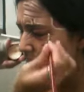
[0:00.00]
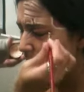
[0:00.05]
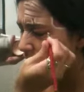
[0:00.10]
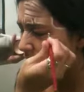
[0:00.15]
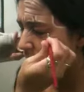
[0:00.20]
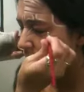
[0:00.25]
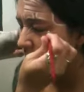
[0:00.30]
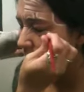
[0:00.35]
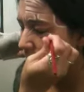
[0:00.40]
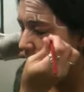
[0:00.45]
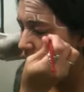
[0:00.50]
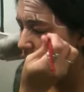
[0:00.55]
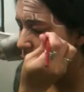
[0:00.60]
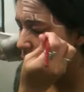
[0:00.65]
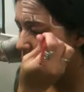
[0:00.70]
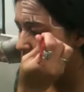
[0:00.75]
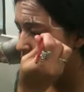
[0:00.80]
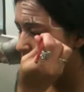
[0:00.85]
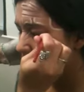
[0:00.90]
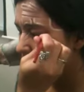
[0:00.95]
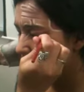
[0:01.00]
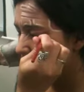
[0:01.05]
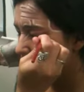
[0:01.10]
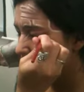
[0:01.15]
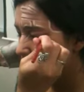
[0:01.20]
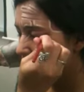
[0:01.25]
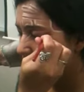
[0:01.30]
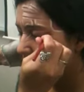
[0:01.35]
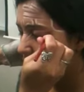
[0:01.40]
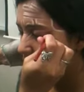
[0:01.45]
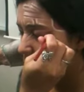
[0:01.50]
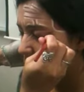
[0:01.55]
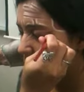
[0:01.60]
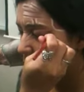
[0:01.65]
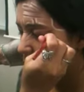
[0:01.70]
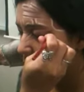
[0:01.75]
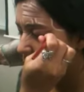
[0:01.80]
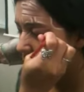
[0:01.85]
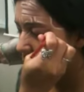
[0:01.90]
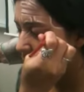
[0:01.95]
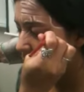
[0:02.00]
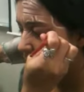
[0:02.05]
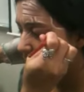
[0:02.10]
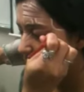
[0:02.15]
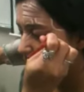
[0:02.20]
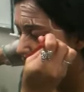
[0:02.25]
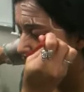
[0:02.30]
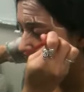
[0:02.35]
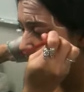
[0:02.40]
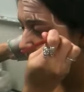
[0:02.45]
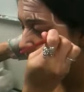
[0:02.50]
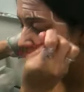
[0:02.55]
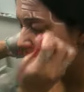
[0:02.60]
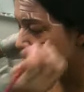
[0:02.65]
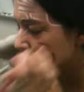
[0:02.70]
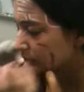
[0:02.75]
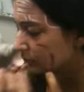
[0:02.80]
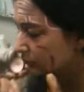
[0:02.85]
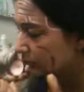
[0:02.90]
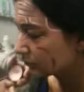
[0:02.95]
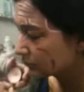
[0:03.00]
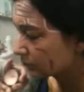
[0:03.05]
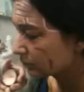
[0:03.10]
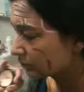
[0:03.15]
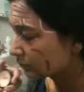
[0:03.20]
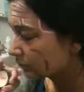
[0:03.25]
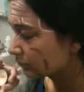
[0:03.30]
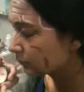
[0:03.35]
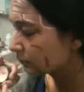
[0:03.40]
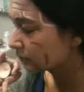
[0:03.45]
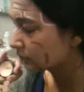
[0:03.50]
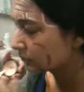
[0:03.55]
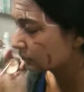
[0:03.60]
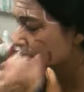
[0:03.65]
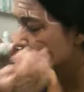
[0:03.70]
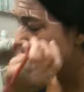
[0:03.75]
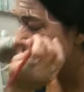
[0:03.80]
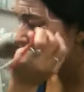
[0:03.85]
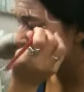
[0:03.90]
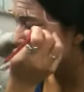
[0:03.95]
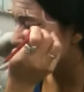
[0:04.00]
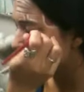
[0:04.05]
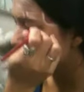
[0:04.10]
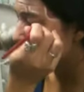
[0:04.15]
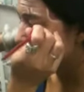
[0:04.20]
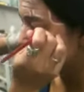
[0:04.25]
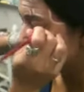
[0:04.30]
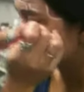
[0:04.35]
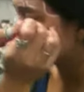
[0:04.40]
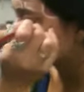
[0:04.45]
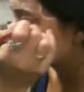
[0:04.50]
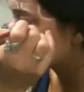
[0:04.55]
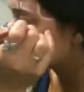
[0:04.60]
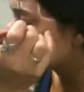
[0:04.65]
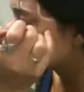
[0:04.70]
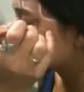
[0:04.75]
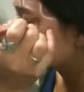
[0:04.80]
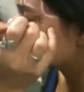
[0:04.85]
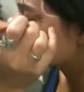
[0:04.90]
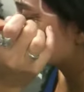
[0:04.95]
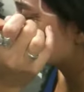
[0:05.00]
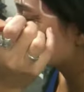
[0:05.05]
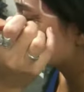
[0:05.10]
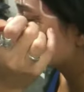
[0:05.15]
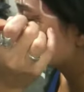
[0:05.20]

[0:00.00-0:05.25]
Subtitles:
Get around. Now, these are the fine lines that we were practicing in